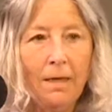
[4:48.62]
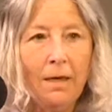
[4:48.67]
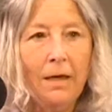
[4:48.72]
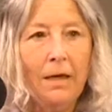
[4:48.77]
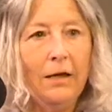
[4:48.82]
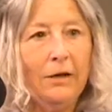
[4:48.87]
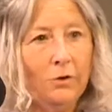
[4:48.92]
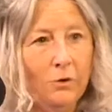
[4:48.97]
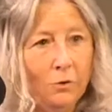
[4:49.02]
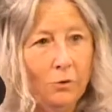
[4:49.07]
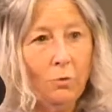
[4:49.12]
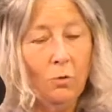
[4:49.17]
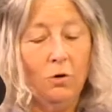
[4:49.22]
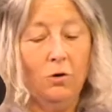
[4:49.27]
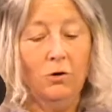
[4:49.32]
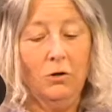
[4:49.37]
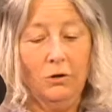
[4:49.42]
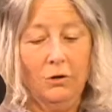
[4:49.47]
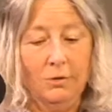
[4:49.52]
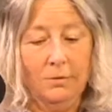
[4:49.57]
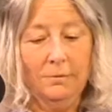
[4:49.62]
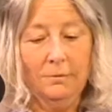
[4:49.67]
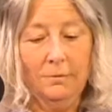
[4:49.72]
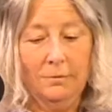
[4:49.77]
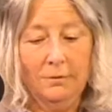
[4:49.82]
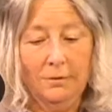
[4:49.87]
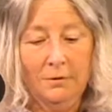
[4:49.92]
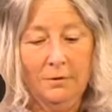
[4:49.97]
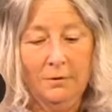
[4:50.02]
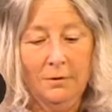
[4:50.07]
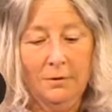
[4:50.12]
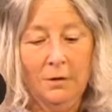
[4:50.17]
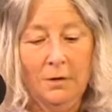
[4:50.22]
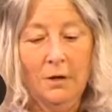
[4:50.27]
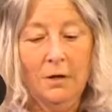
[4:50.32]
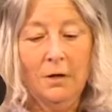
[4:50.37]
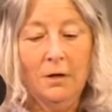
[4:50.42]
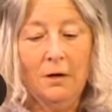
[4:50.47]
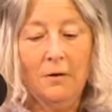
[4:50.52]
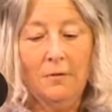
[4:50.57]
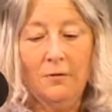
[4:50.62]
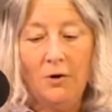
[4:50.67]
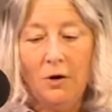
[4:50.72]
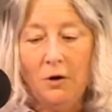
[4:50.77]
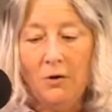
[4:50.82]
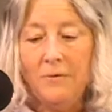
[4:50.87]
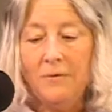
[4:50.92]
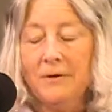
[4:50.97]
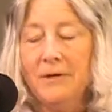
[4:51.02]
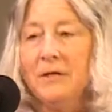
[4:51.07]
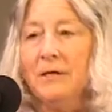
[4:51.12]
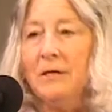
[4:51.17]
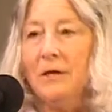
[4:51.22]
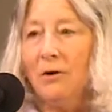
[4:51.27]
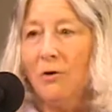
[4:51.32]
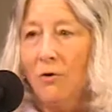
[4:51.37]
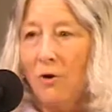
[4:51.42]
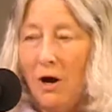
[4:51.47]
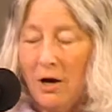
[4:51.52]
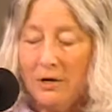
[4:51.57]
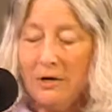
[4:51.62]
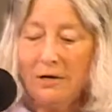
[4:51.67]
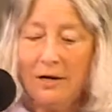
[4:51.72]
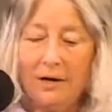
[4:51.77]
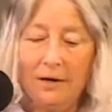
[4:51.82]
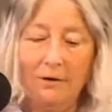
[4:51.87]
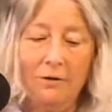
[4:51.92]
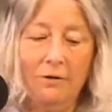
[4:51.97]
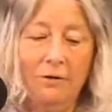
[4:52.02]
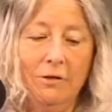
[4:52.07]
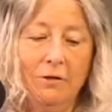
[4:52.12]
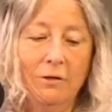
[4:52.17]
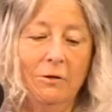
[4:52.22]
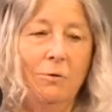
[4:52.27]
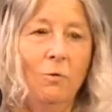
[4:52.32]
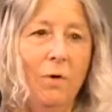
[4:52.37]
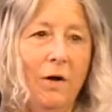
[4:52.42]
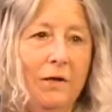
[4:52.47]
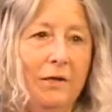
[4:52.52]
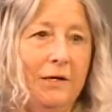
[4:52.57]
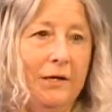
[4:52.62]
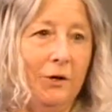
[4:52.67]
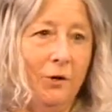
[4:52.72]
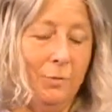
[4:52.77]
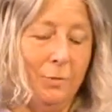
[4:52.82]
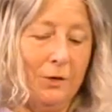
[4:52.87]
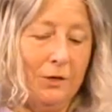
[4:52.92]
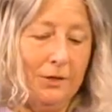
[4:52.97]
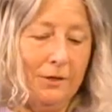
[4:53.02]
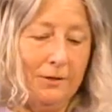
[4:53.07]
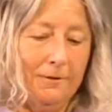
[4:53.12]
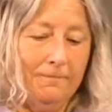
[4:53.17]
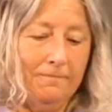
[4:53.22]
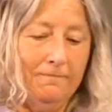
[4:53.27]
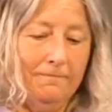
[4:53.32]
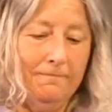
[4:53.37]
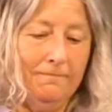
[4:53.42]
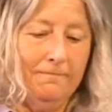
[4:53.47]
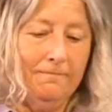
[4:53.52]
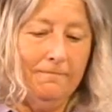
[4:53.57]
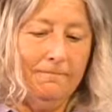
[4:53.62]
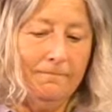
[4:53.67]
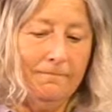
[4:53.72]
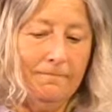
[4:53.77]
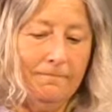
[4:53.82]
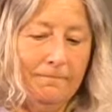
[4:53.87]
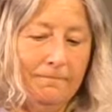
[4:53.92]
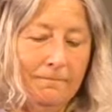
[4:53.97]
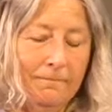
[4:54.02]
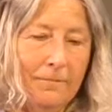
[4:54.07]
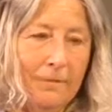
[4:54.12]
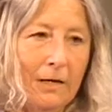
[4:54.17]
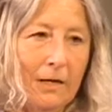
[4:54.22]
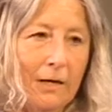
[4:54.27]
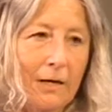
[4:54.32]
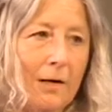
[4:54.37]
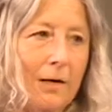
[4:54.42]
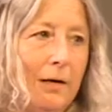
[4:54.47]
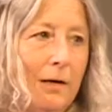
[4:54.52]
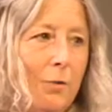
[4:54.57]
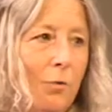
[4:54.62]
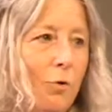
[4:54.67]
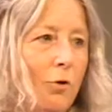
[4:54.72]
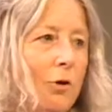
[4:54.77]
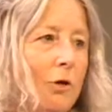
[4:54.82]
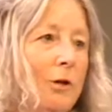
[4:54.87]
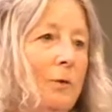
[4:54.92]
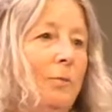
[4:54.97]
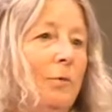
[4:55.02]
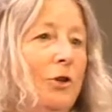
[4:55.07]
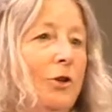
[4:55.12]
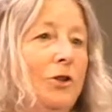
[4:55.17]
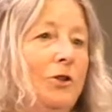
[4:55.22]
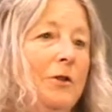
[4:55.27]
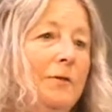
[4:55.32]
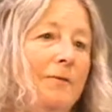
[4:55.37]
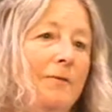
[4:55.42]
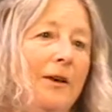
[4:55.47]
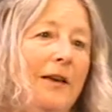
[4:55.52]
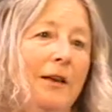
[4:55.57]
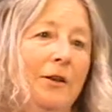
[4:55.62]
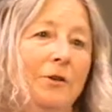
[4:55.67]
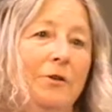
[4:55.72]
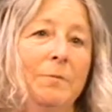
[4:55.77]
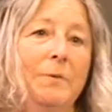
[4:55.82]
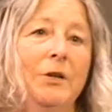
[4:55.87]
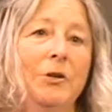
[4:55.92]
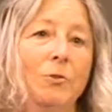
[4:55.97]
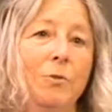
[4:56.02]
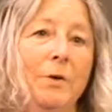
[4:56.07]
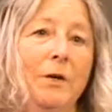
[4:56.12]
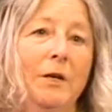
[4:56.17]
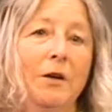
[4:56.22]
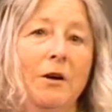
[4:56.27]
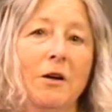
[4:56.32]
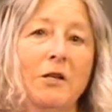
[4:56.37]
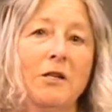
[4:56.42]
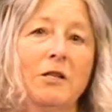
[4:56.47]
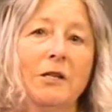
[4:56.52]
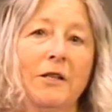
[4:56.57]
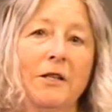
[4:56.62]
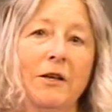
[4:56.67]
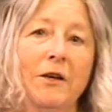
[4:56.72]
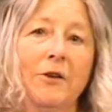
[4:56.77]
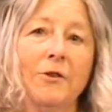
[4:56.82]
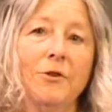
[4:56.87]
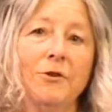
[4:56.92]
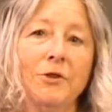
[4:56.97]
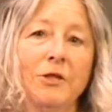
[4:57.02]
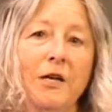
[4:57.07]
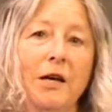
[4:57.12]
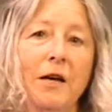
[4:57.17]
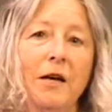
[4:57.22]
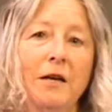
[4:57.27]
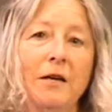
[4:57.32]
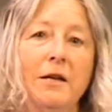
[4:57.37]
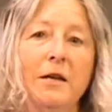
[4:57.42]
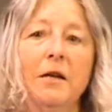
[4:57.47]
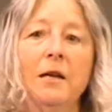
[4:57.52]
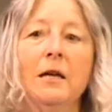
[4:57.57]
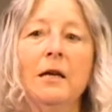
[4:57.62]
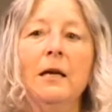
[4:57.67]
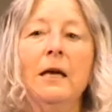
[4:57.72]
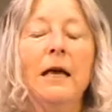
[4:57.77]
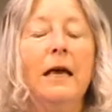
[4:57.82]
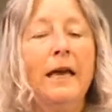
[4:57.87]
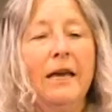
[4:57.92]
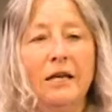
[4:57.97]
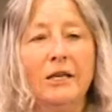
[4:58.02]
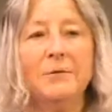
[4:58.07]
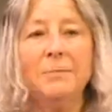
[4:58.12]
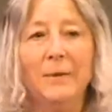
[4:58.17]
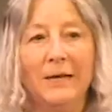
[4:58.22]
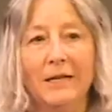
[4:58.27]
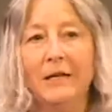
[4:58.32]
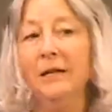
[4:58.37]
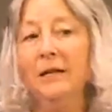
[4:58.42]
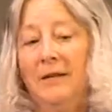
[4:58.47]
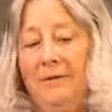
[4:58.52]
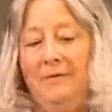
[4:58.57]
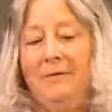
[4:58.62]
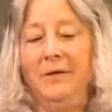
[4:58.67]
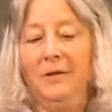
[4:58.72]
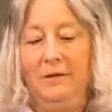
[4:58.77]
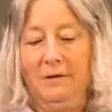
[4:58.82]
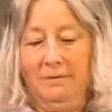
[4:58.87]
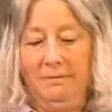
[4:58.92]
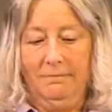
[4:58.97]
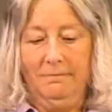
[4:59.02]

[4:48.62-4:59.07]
a new world of dolphins and crocodiles who want to help us. A world in which the veil between us and the other side has been lifted.